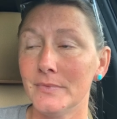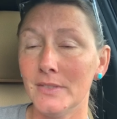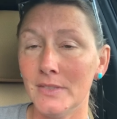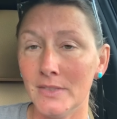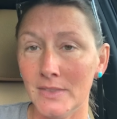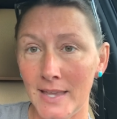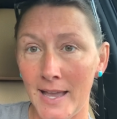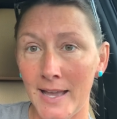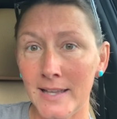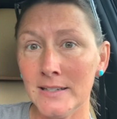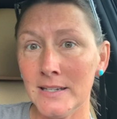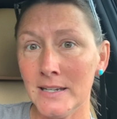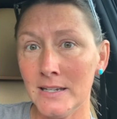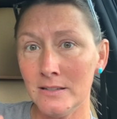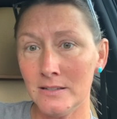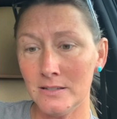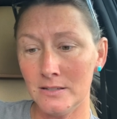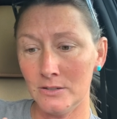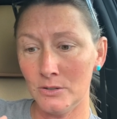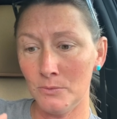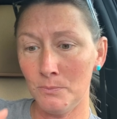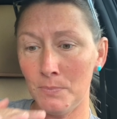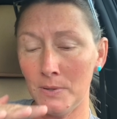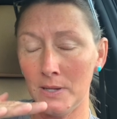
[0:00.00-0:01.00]
That needs
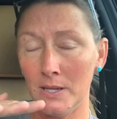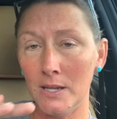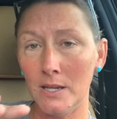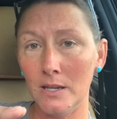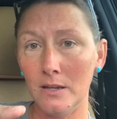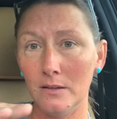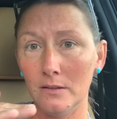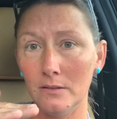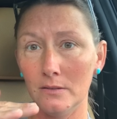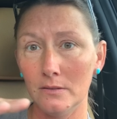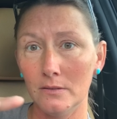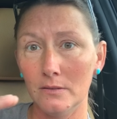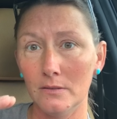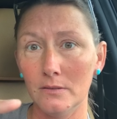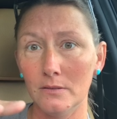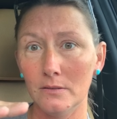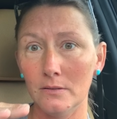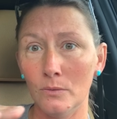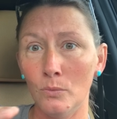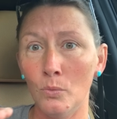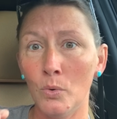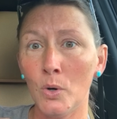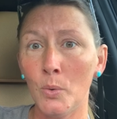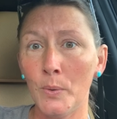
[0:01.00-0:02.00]
to be
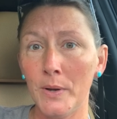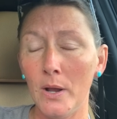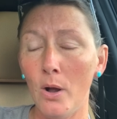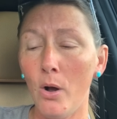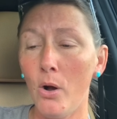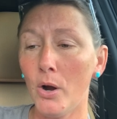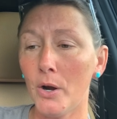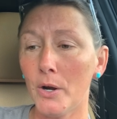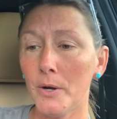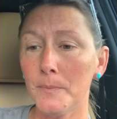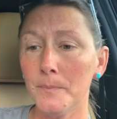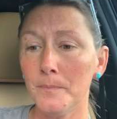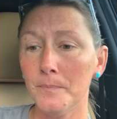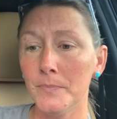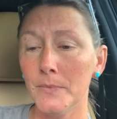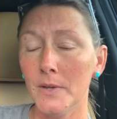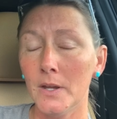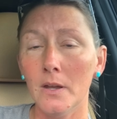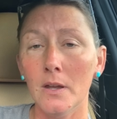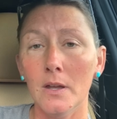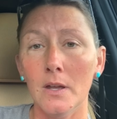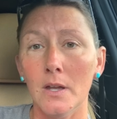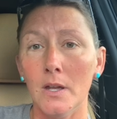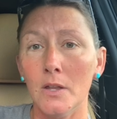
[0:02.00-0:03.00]
where we are.
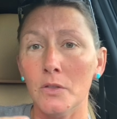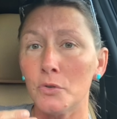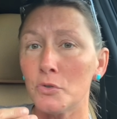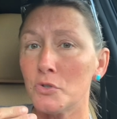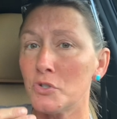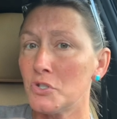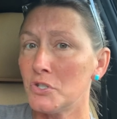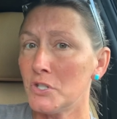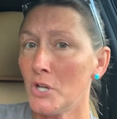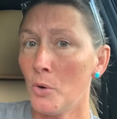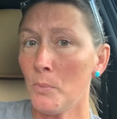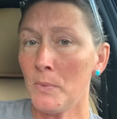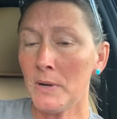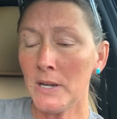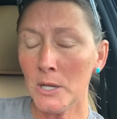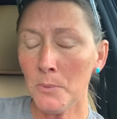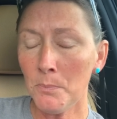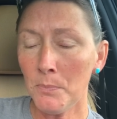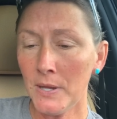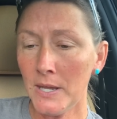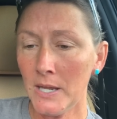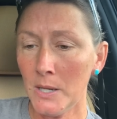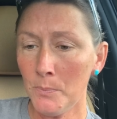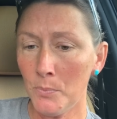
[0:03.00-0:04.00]
There's so many
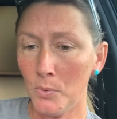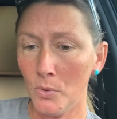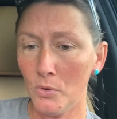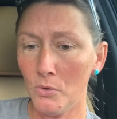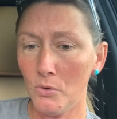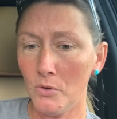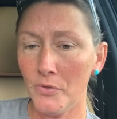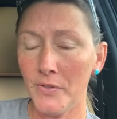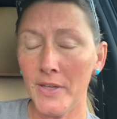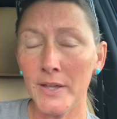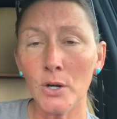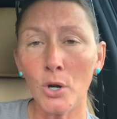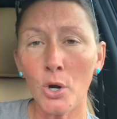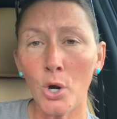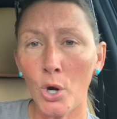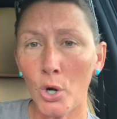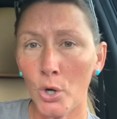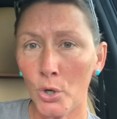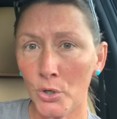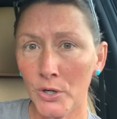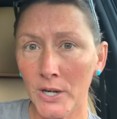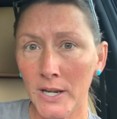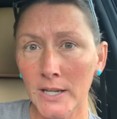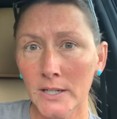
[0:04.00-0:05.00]
people that are
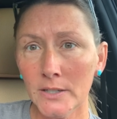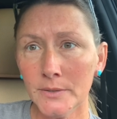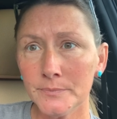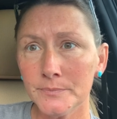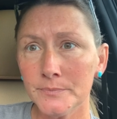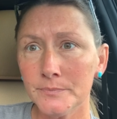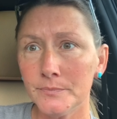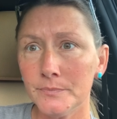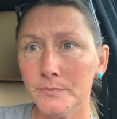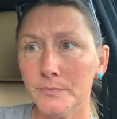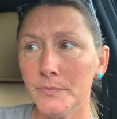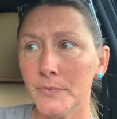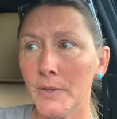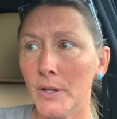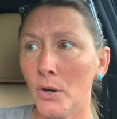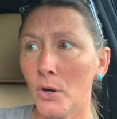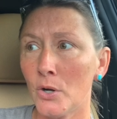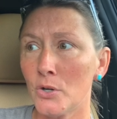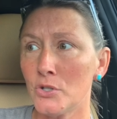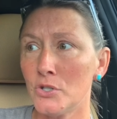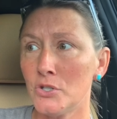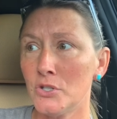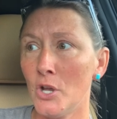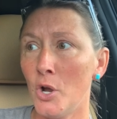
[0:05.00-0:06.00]
hurting. There
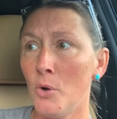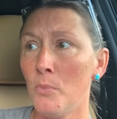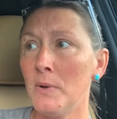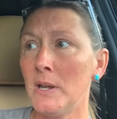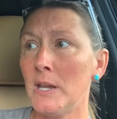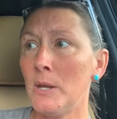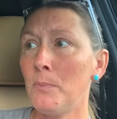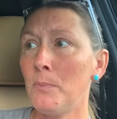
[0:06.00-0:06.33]
are so many